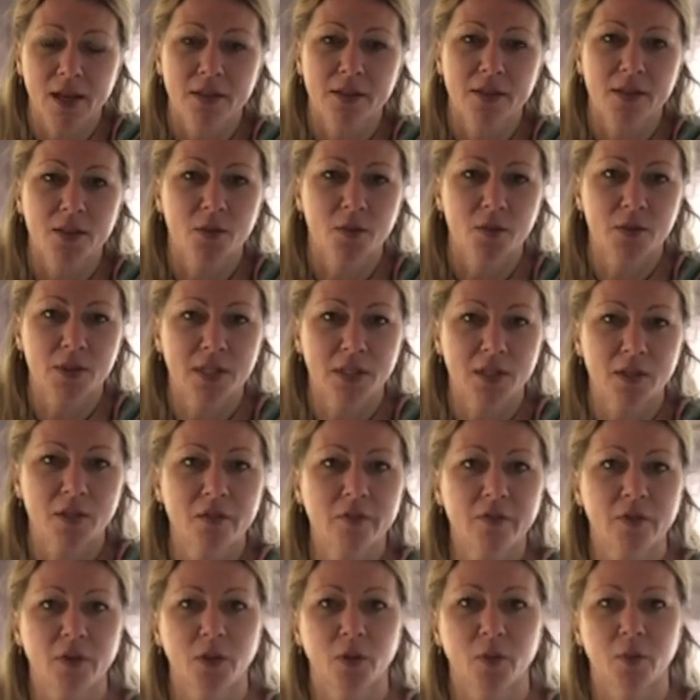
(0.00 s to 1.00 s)
So
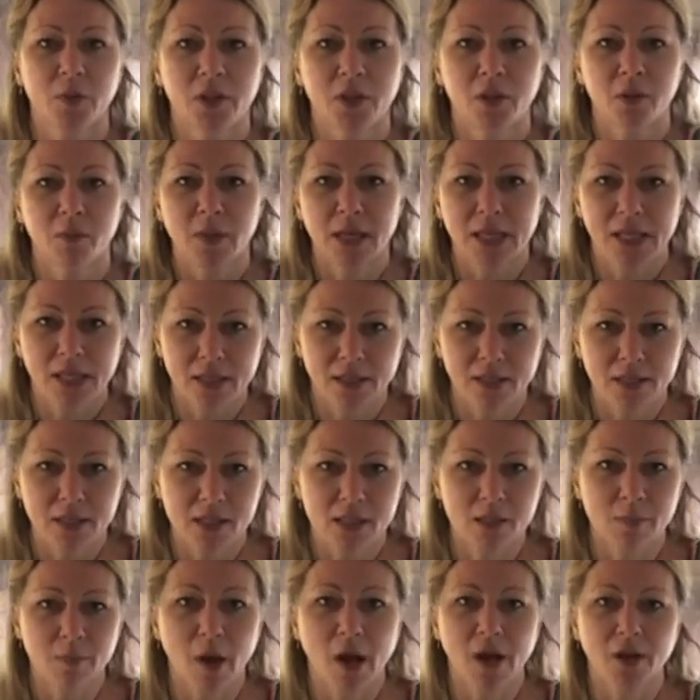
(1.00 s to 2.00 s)
silver, when they're making
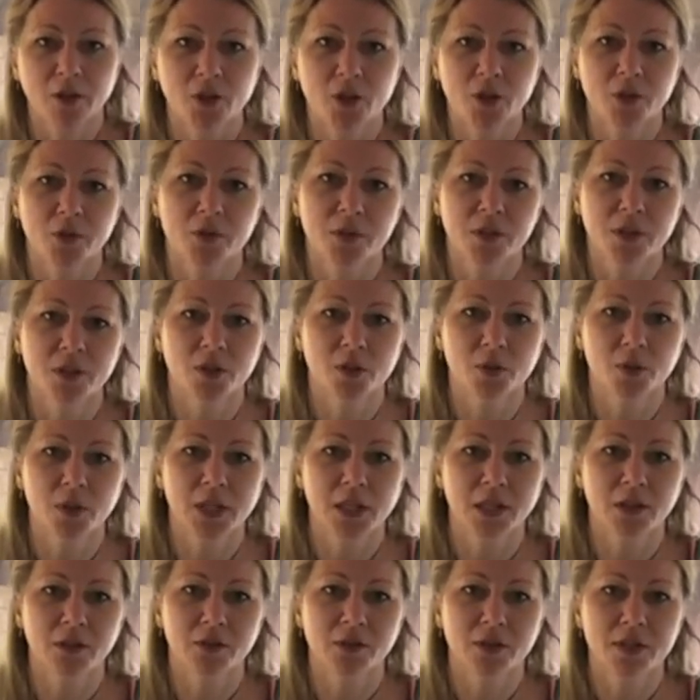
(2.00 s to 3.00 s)
despachos and
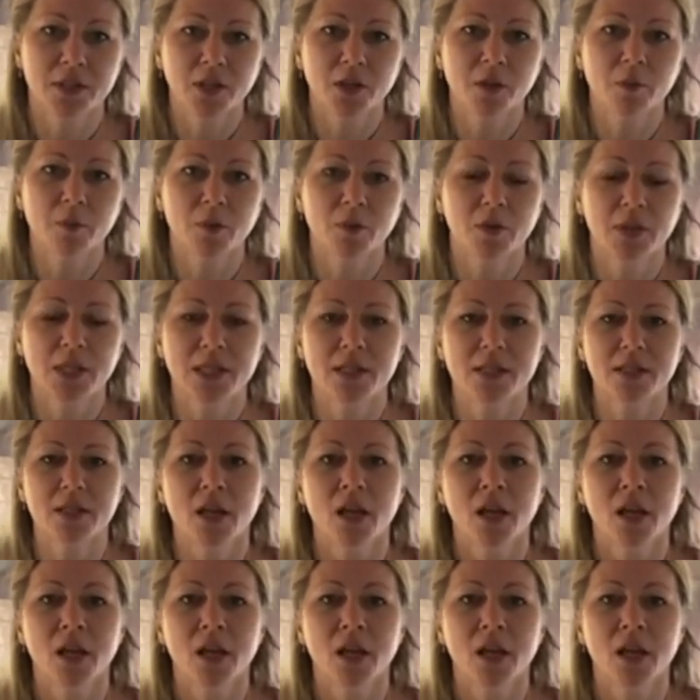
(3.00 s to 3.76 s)
doing other ceremonies,